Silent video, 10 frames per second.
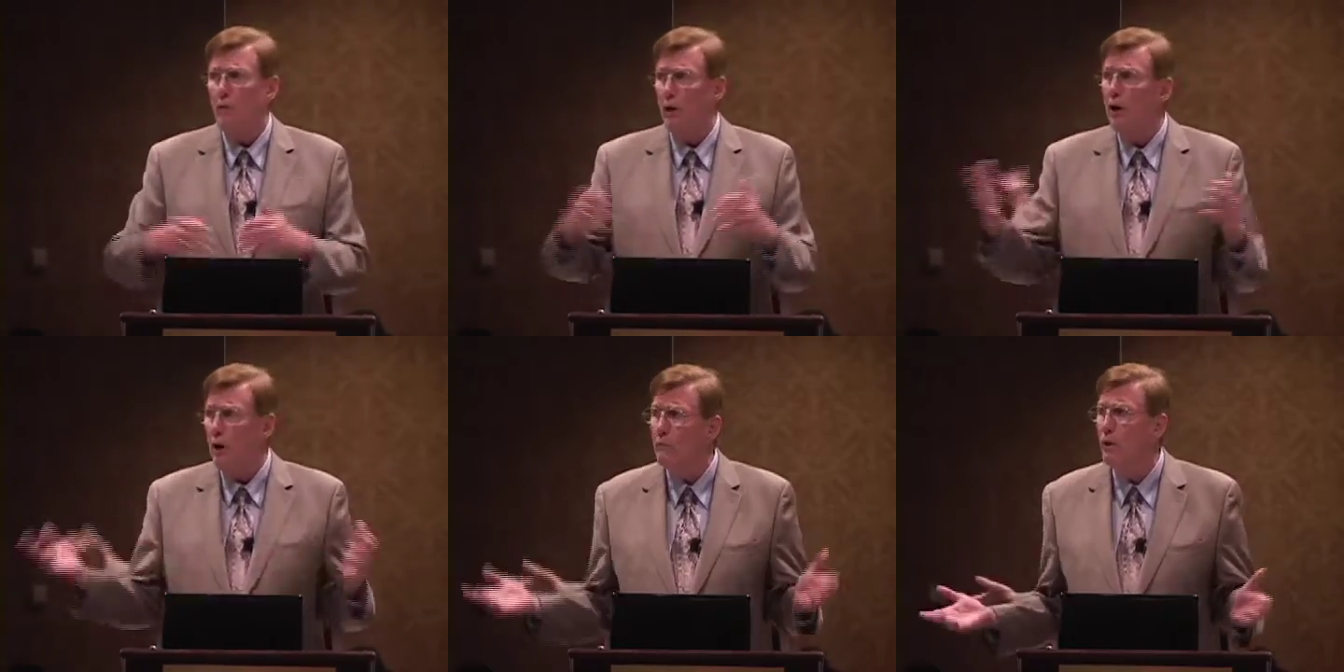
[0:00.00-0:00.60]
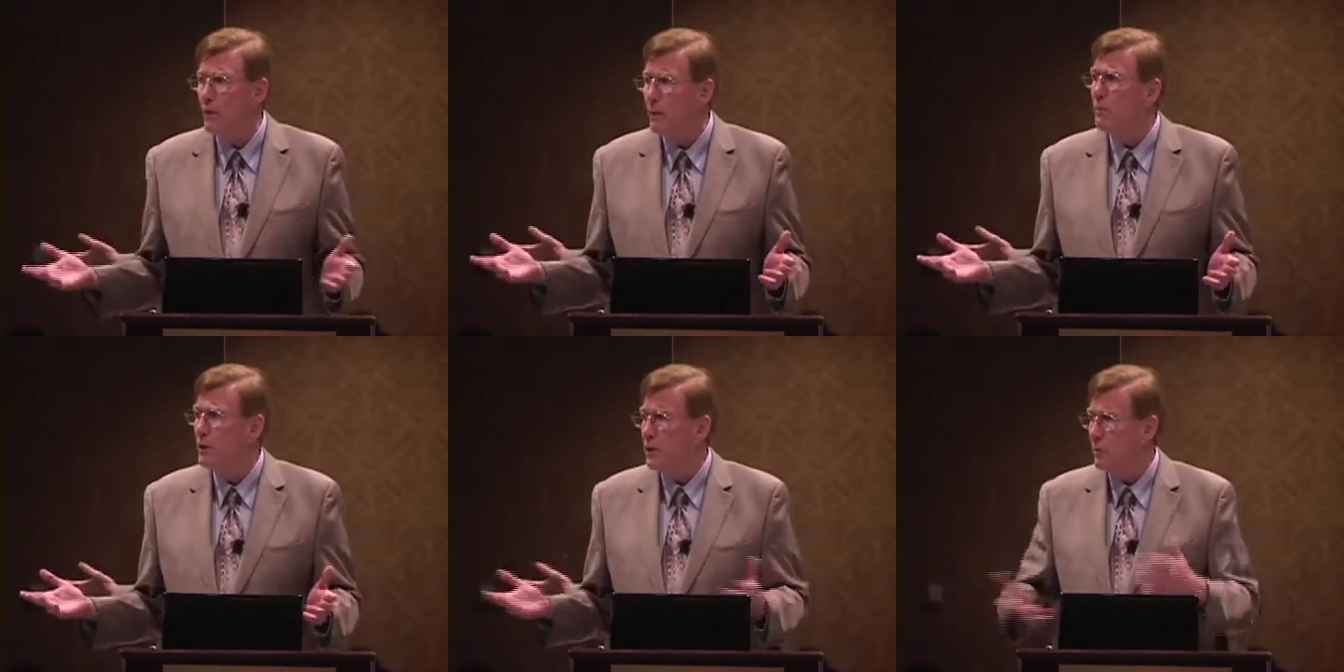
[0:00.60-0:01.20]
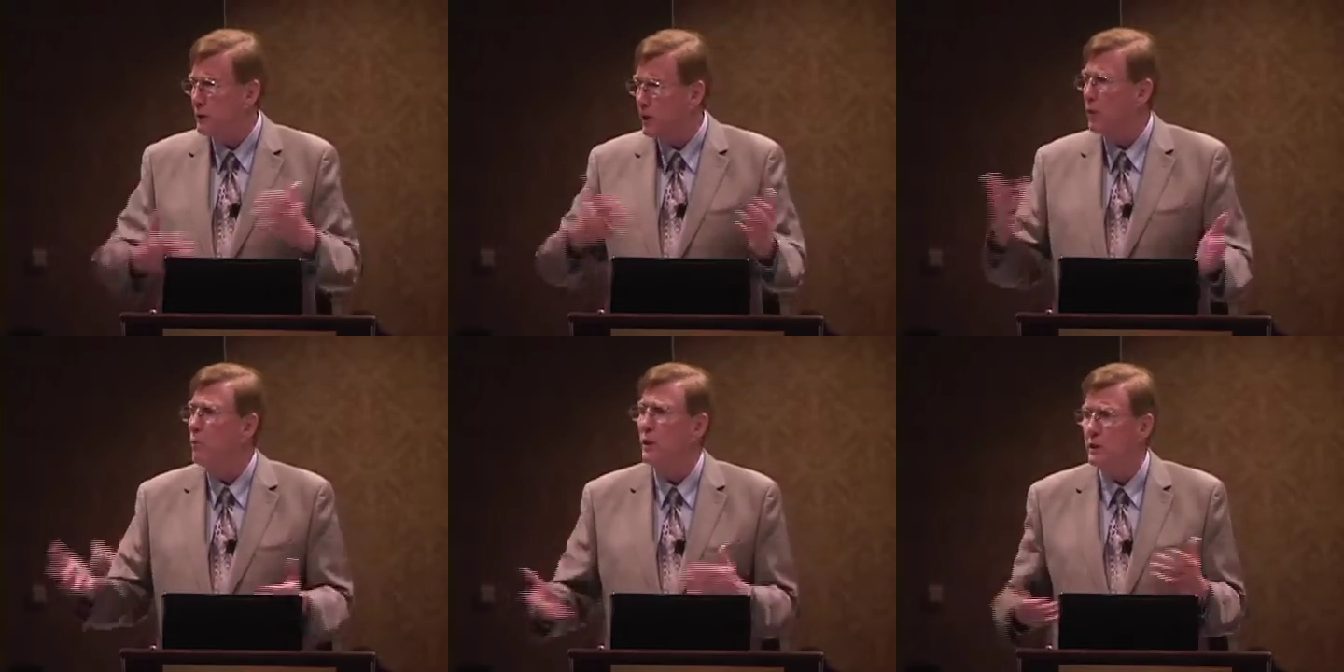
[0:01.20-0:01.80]
for our membership and
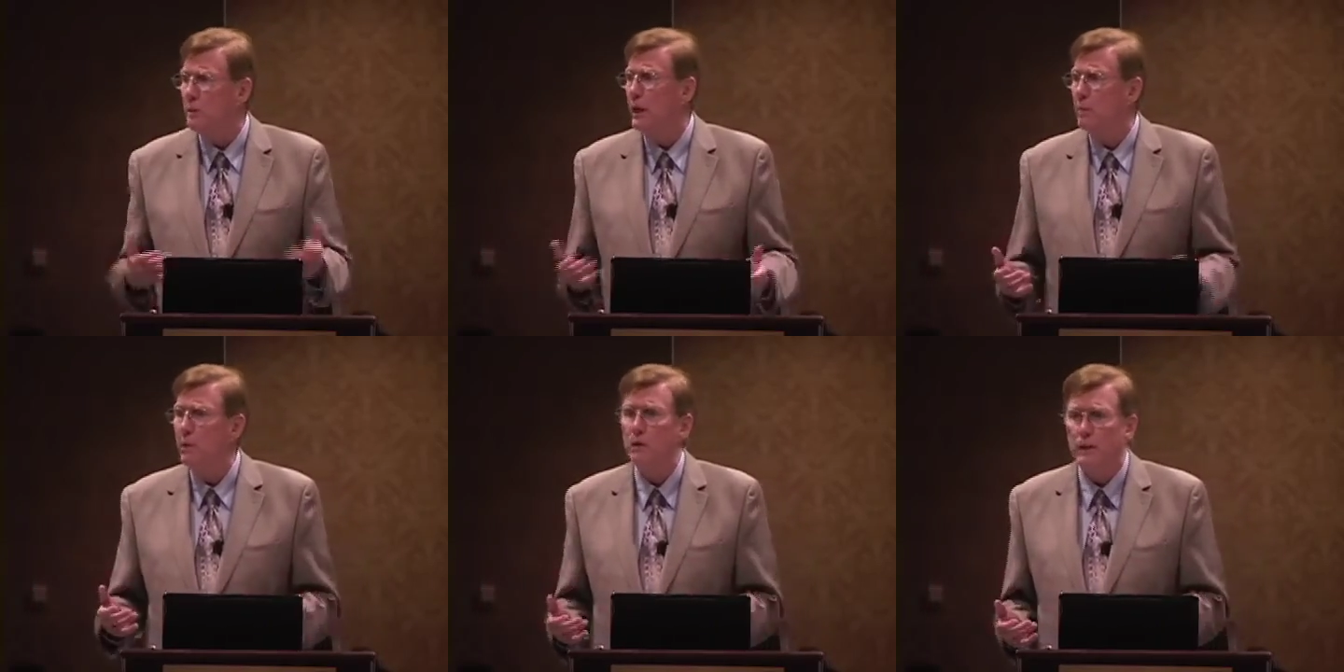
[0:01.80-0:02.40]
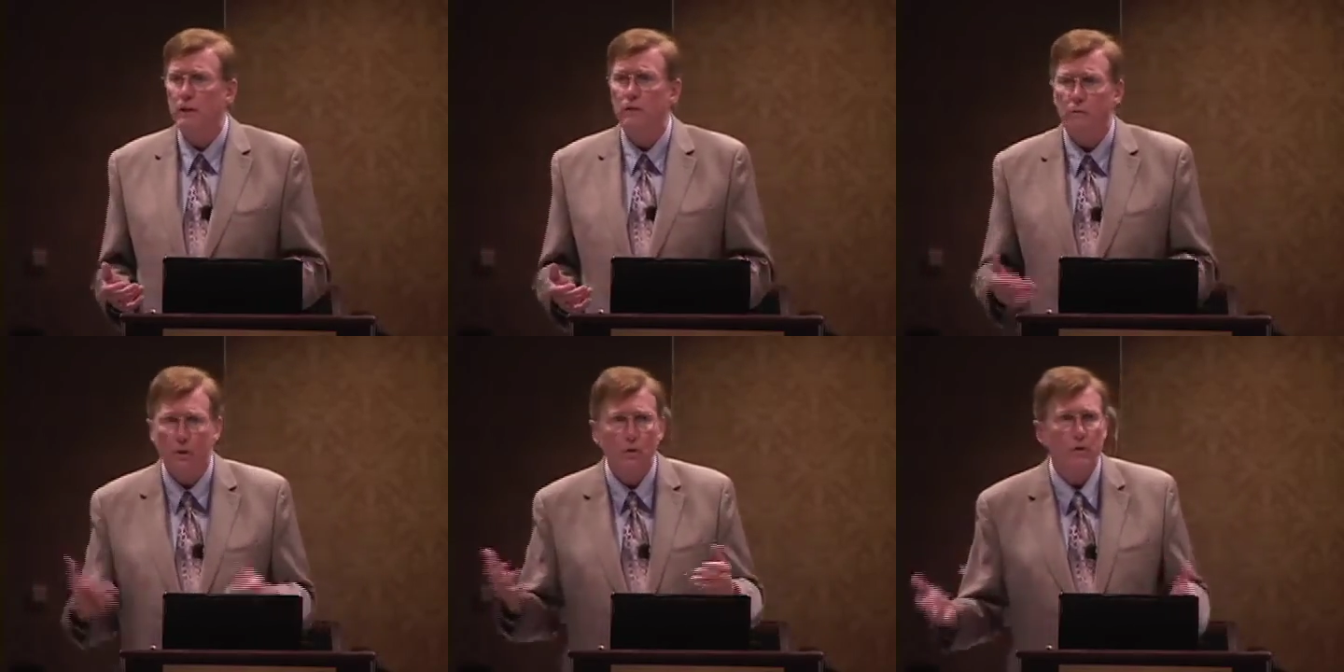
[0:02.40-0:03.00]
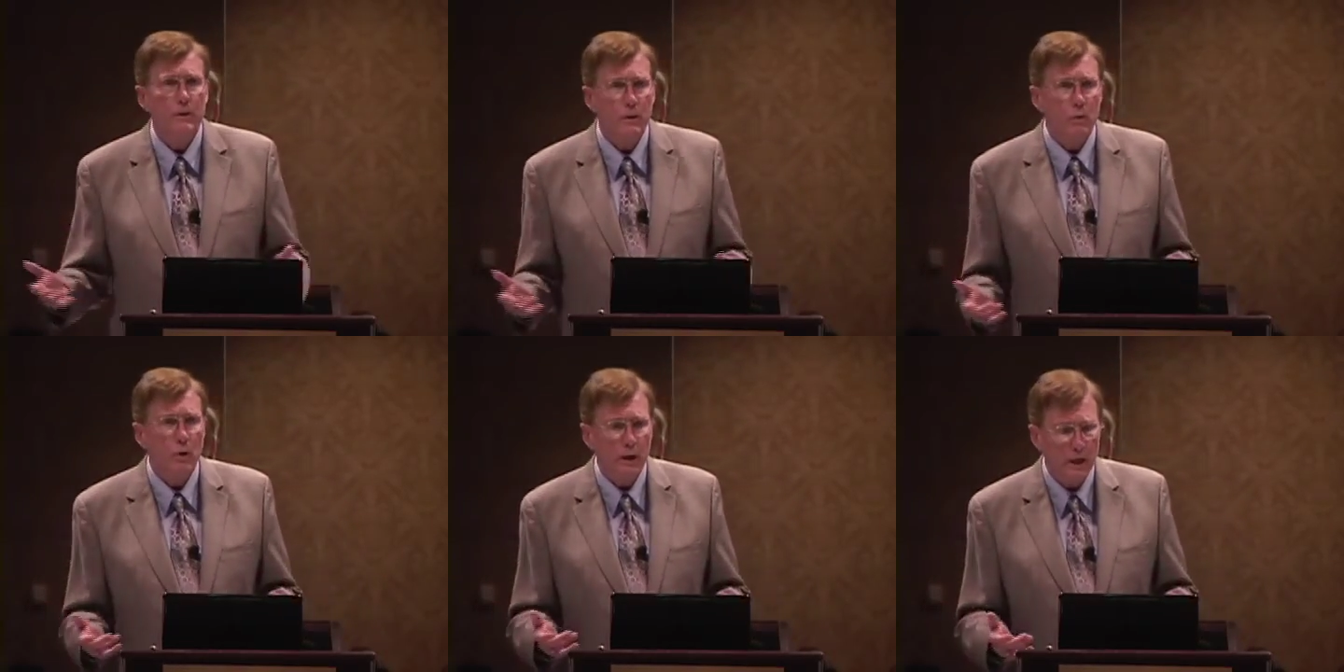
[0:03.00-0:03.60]
trying to work some kind of bulk deal for those of you
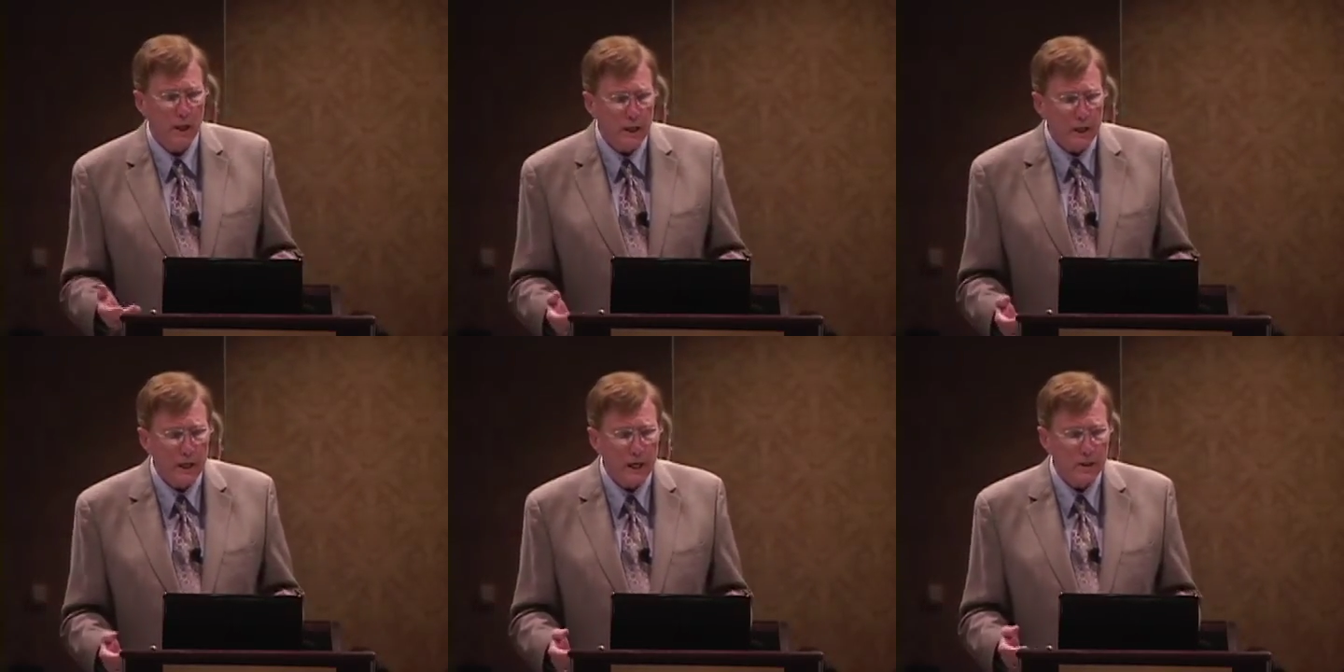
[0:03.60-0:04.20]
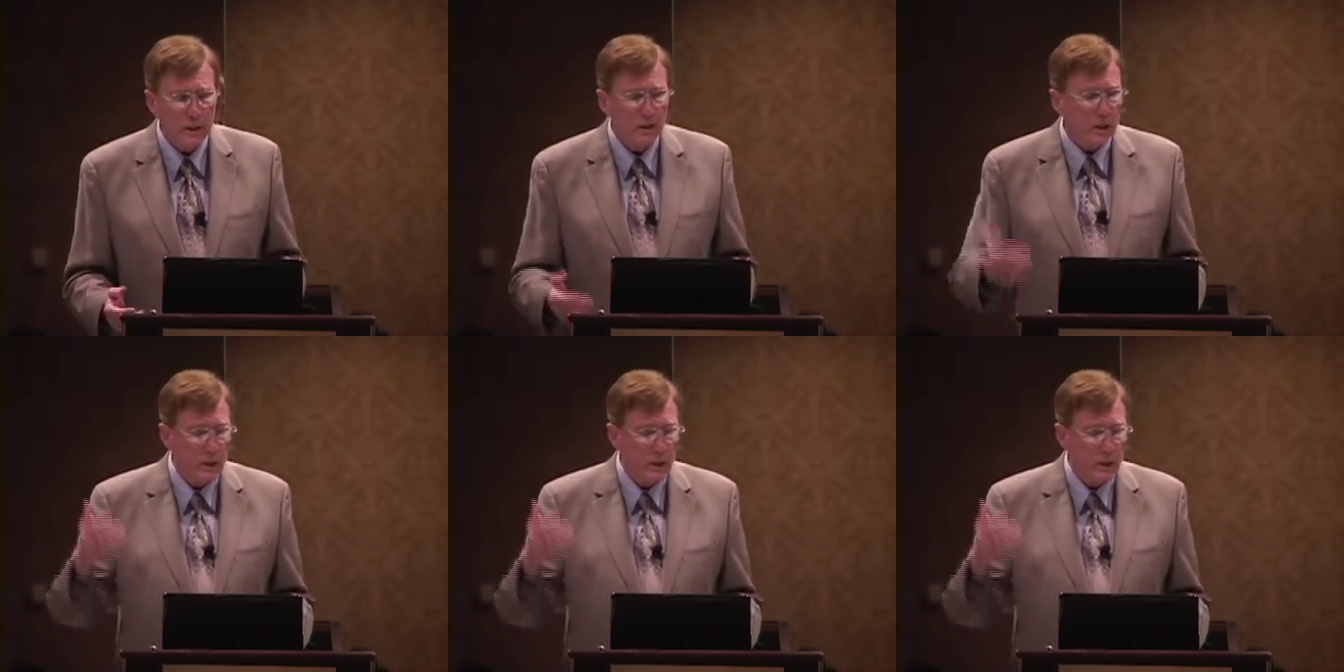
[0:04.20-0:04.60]
that want to get access.